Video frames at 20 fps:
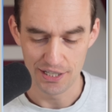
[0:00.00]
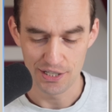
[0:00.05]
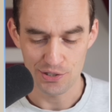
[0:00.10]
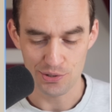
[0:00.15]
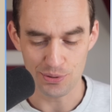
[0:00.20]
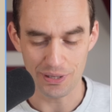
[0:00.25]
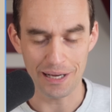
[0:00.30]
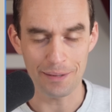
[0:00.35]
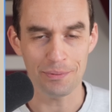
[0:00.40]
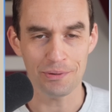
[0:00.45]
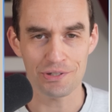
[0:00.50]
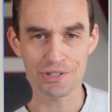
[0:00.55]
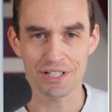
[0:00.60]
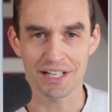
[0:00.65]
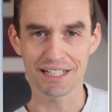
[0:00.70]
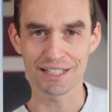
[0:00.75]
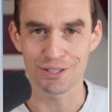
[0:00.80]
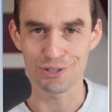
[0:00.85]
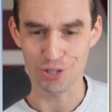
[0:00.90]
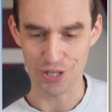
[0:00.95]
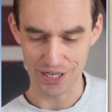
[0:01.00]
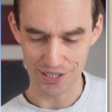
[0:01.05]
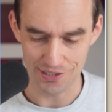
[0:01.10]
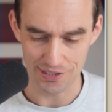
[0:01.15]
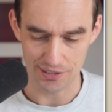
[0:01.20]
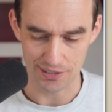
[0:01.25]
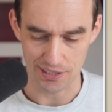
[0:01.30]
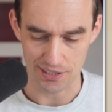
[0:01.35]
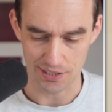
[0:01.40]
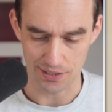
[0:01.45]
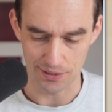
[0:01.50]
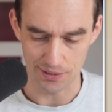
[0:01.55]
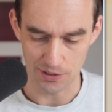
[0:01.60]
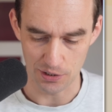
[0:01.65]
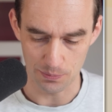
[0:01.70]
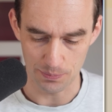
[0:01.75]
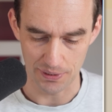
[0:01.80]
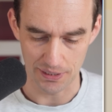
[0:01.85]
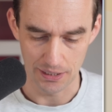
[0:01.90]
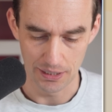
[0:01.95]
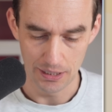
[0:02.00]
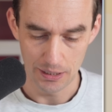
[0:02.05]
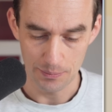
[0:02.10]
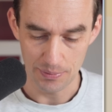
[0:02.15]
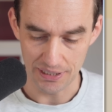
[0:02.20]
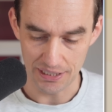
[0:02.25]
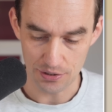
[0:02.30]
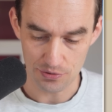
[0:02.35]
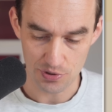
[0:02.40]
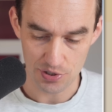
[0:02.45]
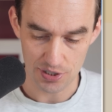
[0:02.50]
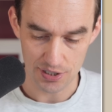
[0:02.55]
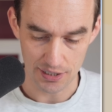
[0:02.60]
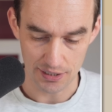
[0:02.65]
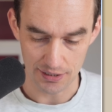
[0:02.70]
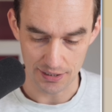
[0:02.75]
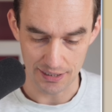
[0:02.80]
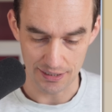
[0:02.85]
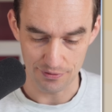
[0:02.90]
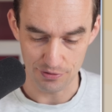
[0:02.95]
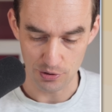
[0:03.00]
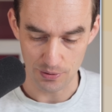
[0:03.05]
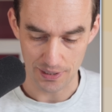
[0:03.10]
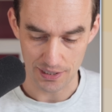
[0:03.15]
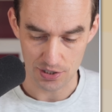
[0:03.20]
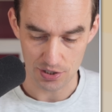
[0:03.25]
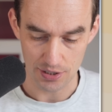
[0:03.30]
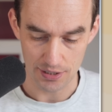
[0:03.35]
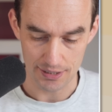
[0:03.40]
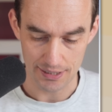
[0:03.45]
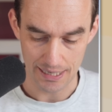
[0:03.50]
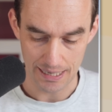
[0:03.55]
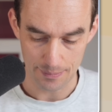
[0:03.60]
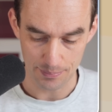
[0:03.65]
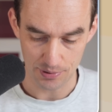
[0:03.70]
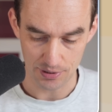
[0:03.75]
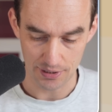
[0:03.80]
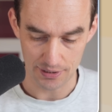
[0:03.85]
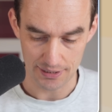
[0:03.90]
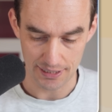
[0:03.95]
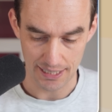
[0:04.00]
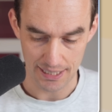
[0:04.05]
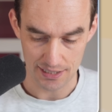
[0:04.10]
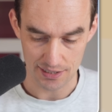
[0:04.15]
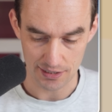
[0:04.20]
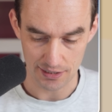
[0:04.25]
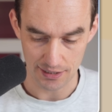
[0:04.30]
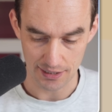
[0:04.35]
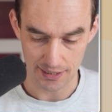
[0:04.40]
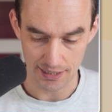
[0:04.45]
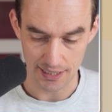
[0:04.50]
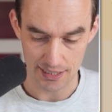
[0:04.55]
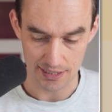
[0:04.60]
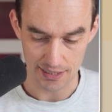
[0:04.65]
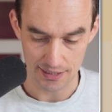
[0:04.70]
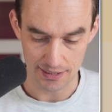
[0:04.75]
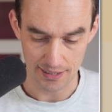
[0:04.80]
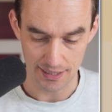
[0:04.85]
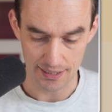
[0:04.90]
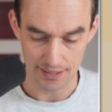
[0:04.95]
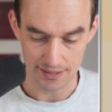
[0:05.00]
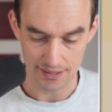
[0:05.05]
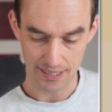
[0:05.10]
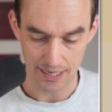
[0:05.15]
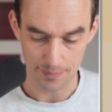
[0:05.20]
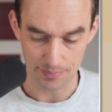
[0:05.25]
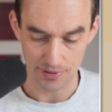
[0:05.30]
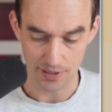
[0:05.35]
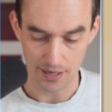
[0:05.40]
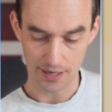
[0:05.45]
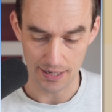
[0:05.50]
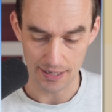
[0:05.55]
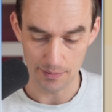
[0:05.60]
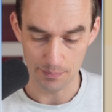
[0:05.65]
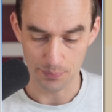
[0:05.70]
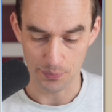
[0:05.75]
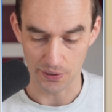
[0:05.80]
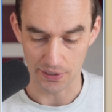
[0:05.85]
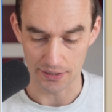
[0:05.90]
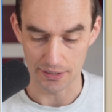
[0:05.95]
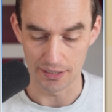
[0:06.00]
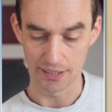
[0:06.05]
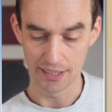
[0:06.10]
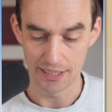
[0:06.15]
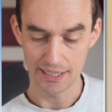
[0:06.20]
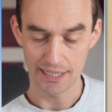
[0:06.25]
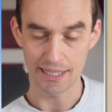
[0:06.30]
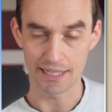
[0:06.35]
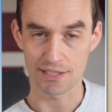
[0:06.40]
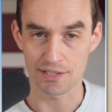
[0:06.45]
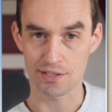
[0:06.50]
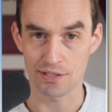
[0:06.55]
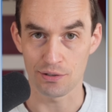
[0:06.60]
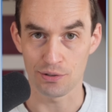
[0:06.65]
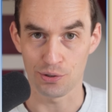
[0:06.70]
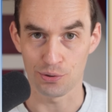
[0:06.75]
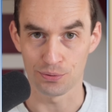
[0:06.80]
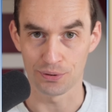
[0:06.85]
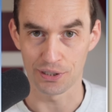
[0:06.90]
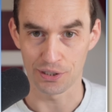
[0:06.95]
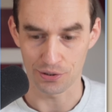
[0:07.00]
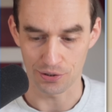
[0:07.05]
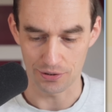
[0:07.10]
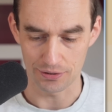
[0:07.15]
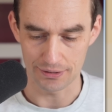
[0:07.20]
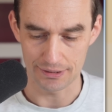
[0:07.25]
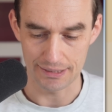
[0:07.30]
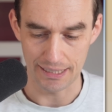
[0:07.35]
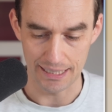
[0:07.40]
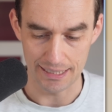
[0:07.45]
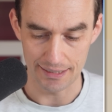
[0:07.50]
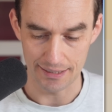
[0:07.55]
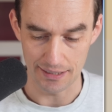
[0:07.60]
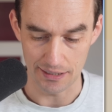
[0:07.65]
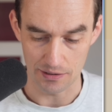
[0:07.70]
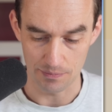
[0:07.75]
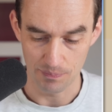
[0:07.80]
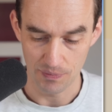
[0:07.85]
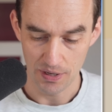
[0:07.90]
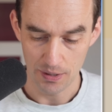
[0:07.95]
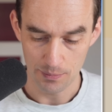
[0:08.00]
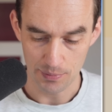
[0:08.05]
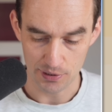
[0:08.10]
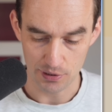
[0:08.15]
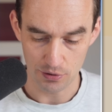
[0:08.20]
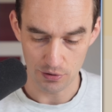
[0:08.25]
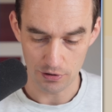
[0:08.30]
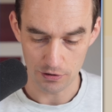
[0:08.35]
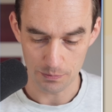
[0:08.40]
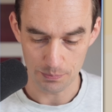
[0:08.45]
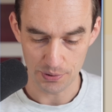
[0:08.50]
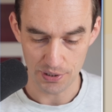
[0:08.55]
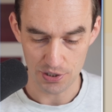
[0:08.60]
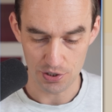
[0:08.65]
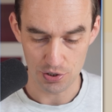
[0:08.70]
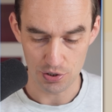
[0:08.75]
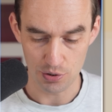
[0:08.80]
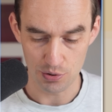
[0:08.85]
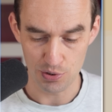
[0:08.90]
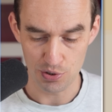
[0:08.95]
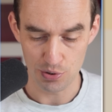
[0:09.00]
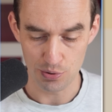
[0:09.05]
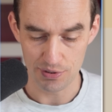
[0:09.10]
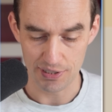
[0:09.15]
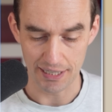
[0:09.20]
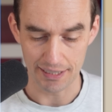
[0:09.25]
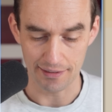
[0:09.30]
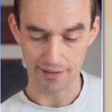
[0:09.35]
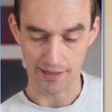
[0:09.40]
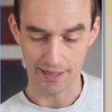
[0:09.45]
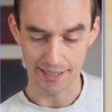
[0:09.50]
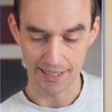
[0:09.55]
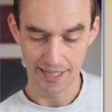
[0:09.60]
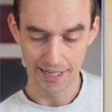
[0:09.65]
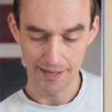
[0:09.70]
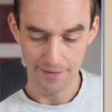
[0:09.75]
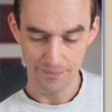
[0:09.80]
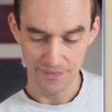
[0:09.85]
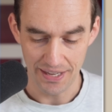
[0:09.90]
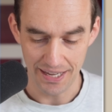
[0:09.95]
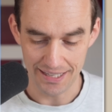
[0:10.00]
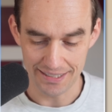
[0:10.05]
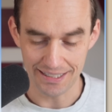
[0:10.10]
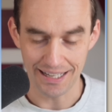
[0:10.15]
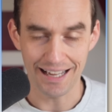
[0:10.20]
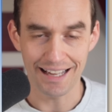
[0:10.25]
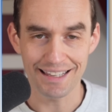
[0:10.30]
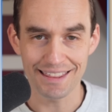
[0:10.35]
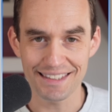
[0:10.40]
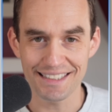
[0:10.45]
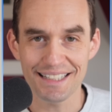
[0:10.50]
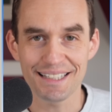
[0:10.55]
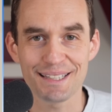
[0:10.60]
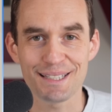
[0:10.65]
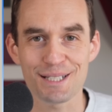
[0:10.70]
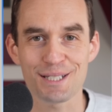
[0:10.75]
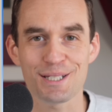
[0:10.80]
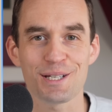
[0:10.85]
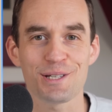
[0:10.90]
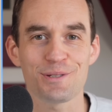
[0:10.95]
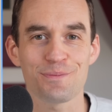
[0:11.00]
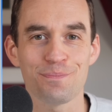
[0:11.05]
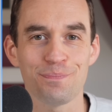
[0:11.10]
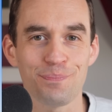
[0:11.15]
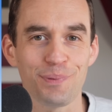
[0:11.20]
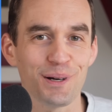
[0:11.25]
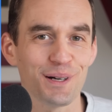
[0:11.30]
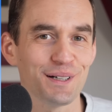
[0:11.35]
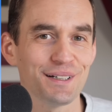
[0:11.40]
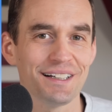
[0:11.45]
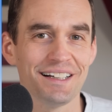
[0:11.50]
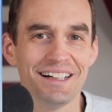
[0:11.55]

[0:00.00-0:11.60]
So Apple is kind of changing this a little bit. But interestingly, if you actually tap on a task like this and then tap the I button, it's still only called date here. But long press shows you deadline. And I think this is part